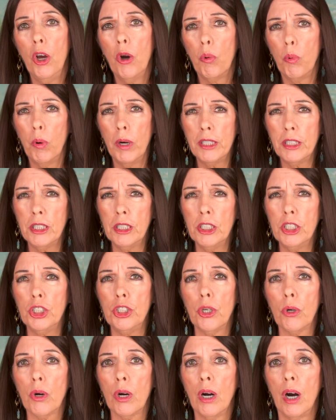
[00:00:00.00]
What does
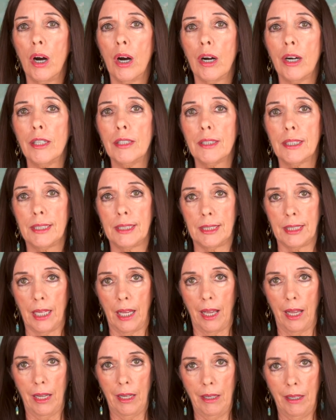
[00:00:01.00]
your heart
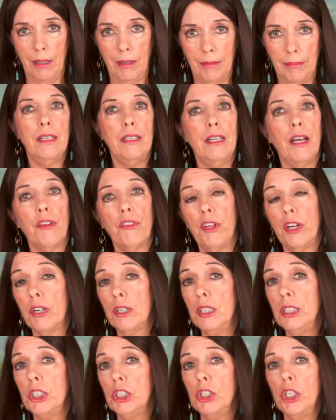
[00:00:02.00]
say? Now, there
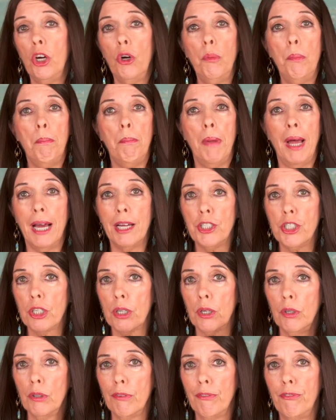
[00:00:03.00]
is no
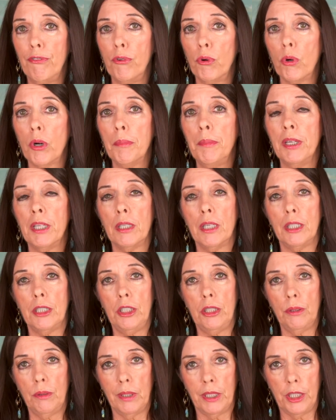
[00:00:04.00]
magical formula
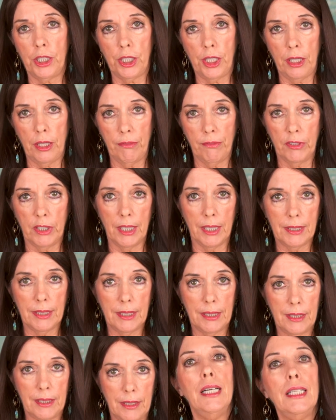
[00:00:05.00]
to achieve
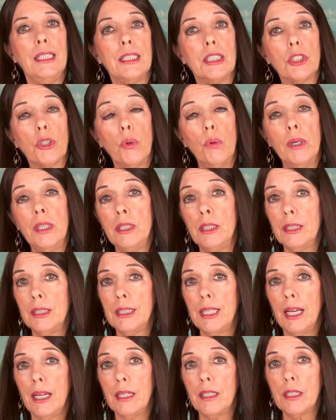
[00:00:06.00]
this. It's going to
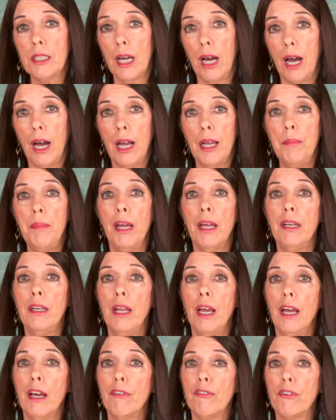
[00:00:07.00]
take time and
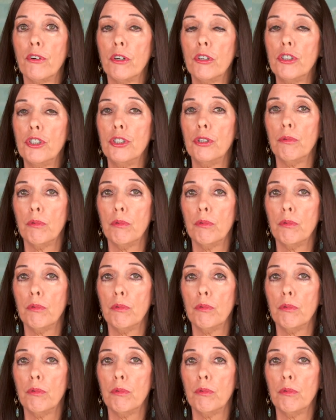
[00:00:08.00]
effort to